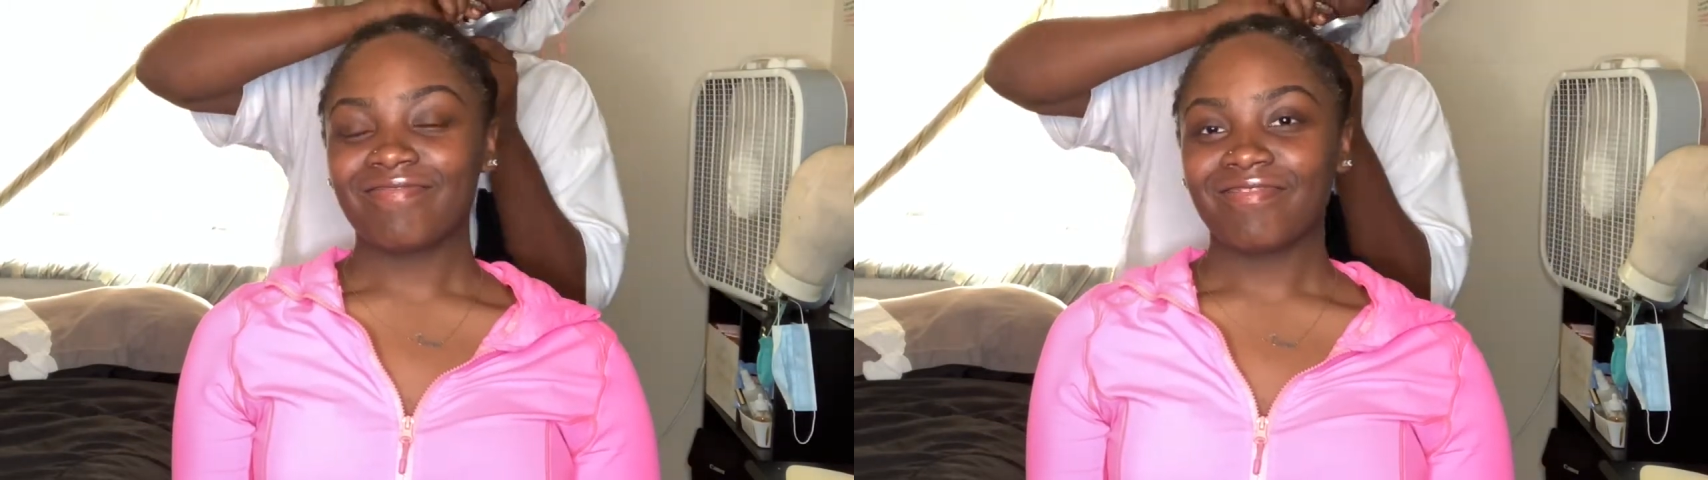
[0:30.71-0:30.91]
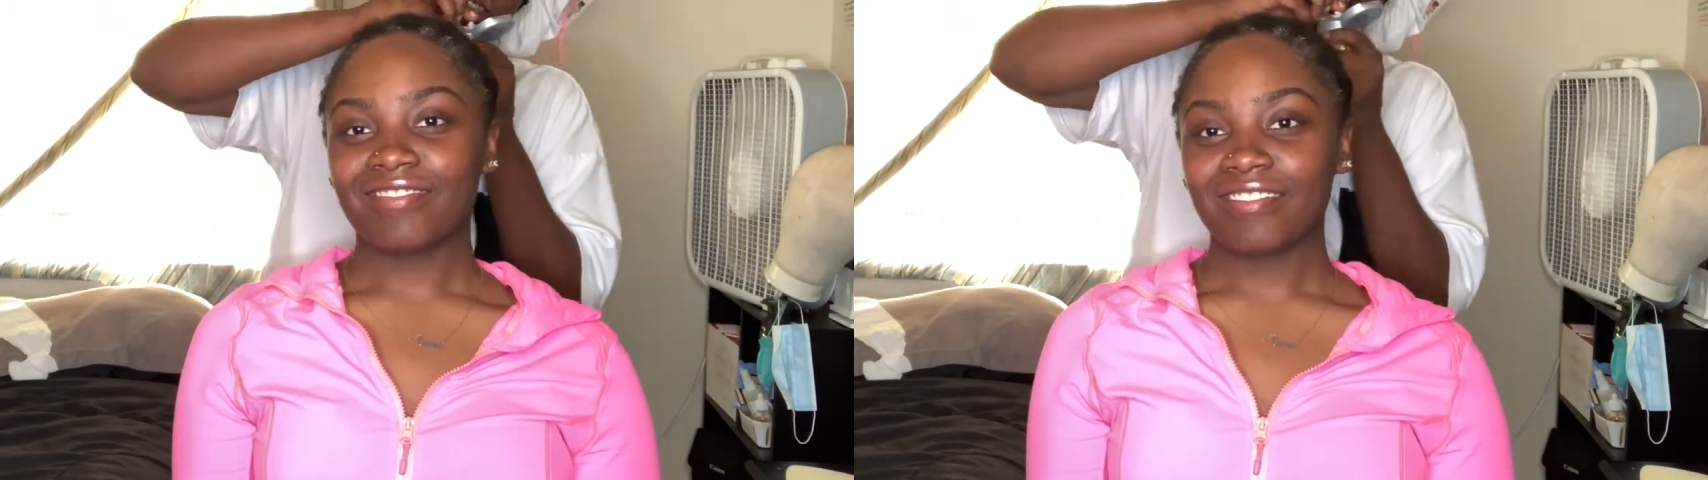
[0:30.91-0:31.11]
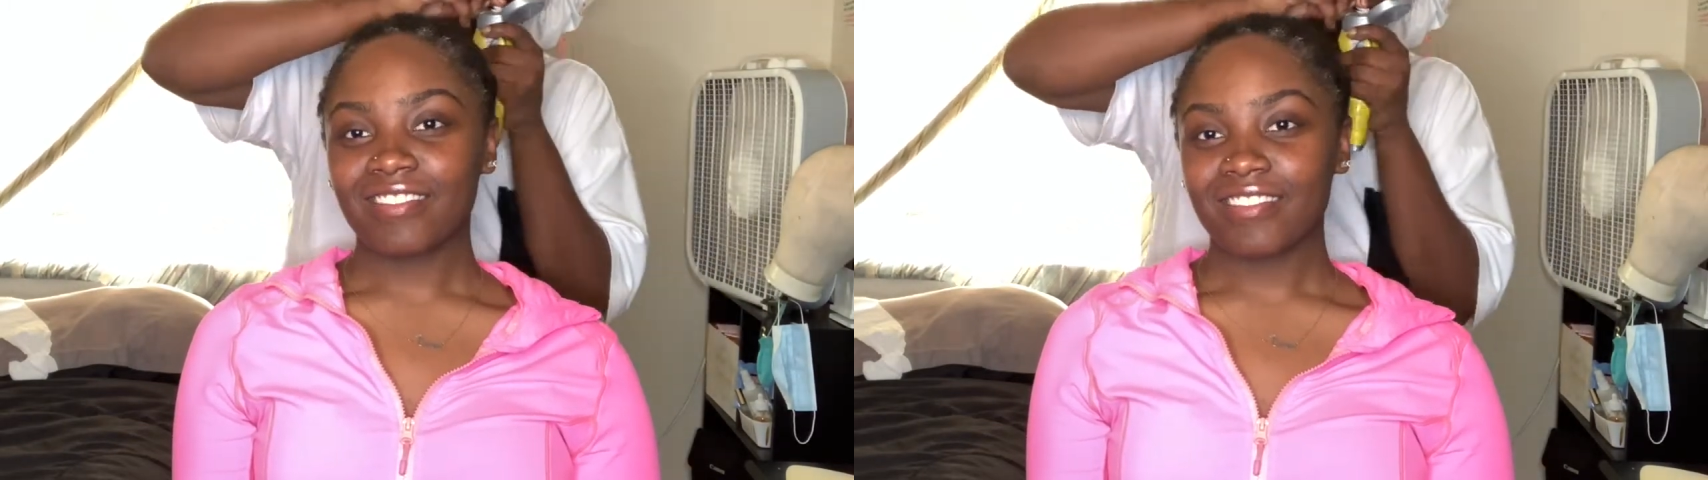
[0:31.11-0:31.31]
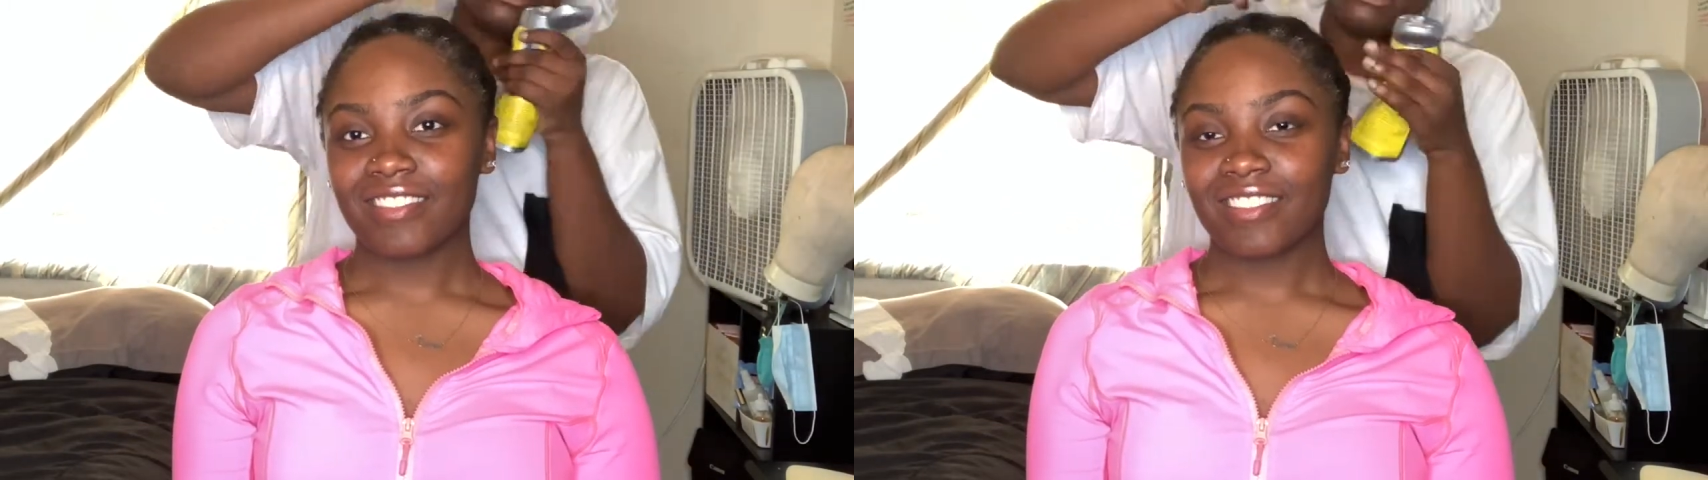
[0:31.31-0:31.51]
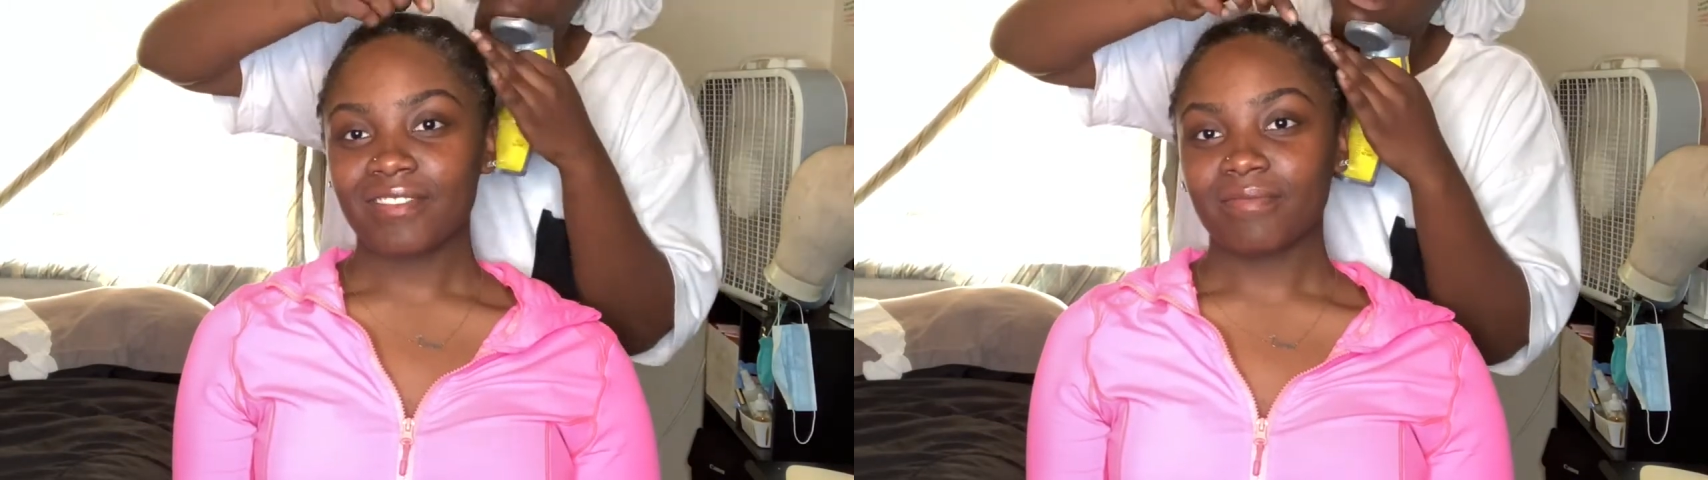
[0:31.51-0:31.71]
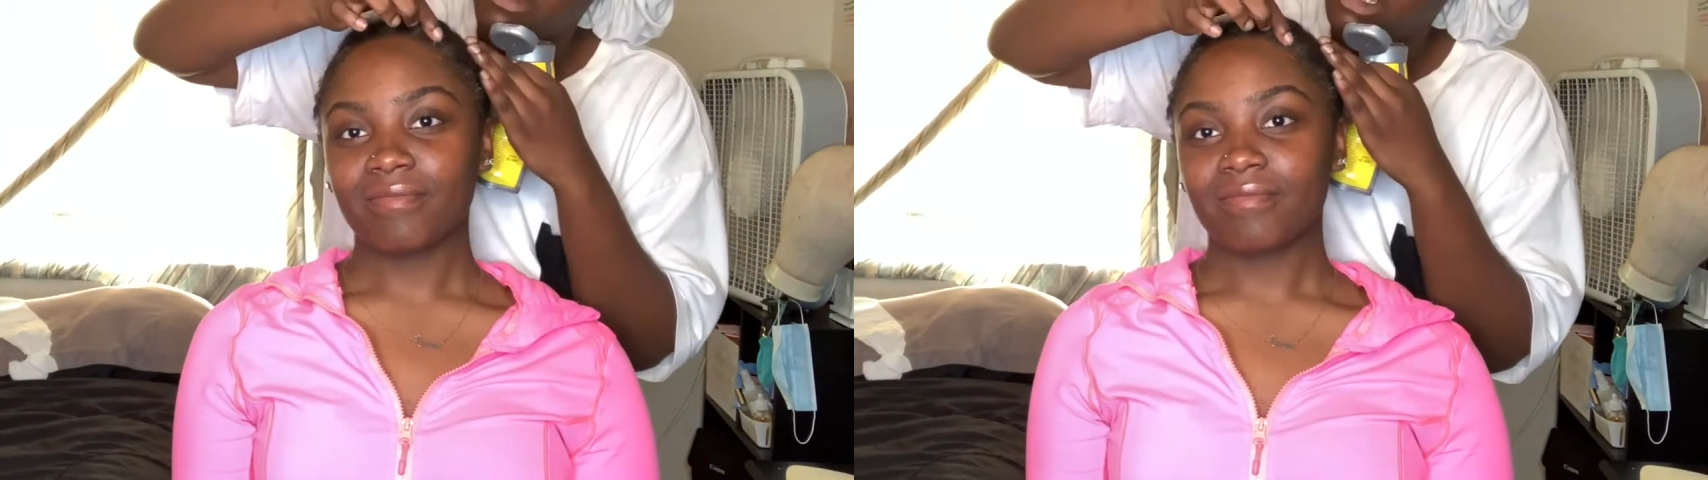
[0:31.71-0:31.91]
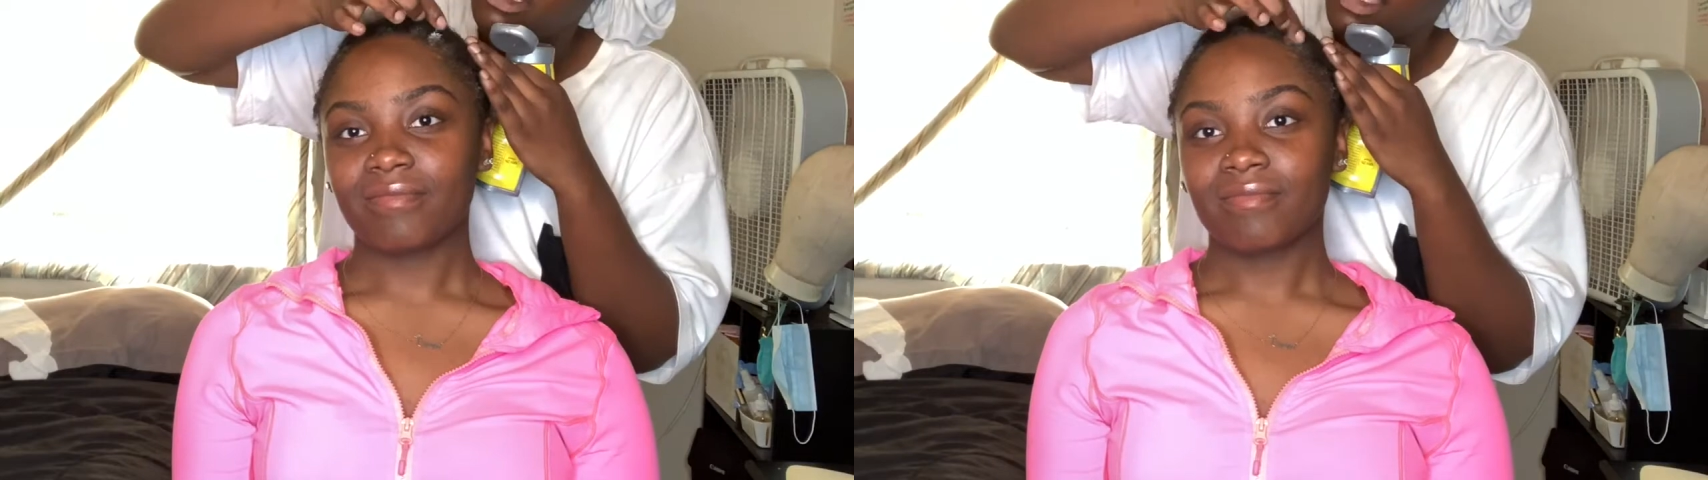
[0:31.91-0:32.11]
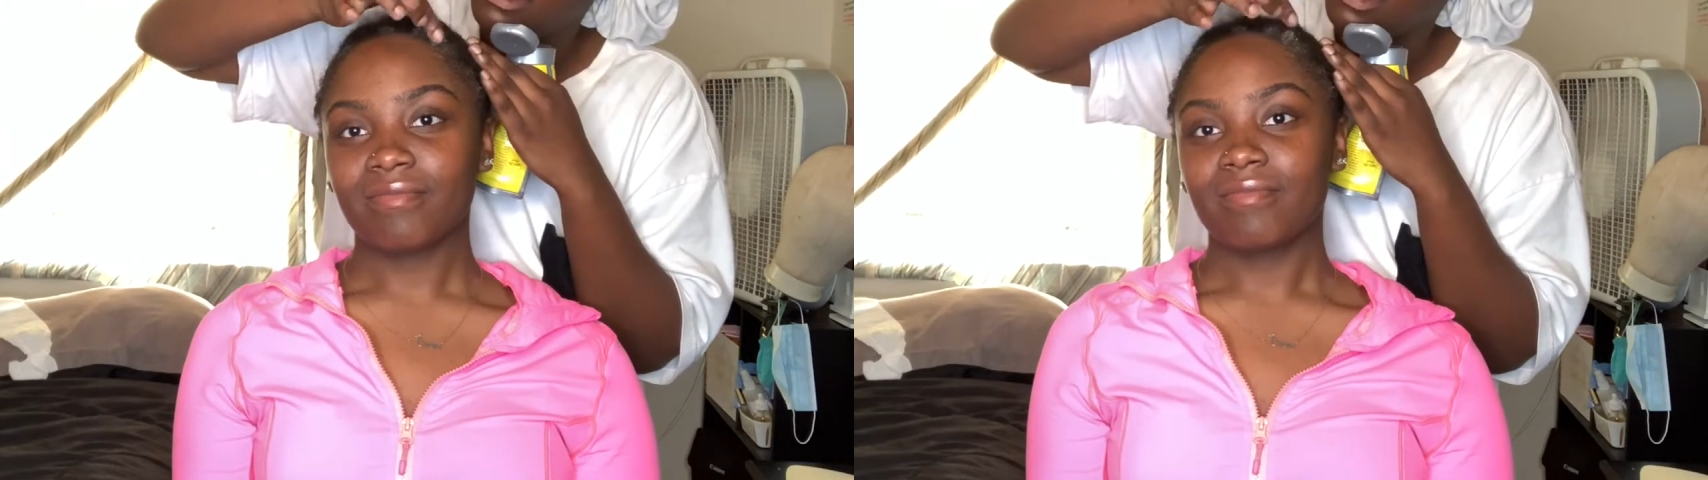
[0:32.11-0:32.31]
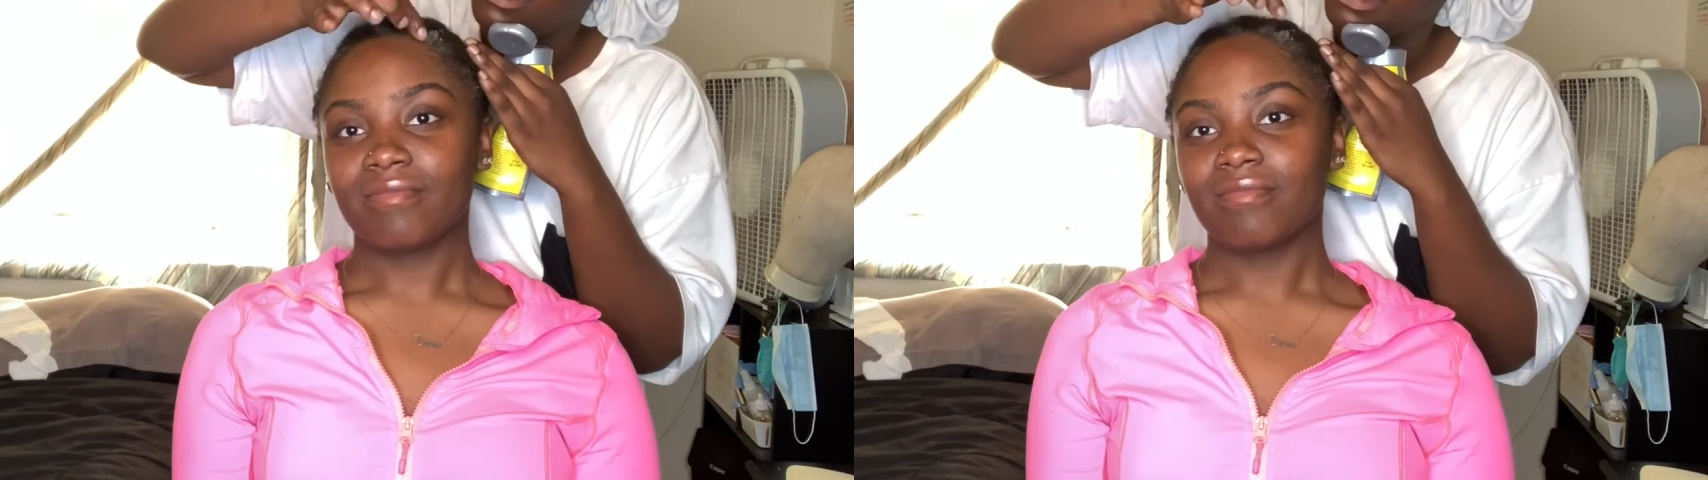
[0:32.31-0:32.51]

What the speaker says: obnoxious, kind of annoying.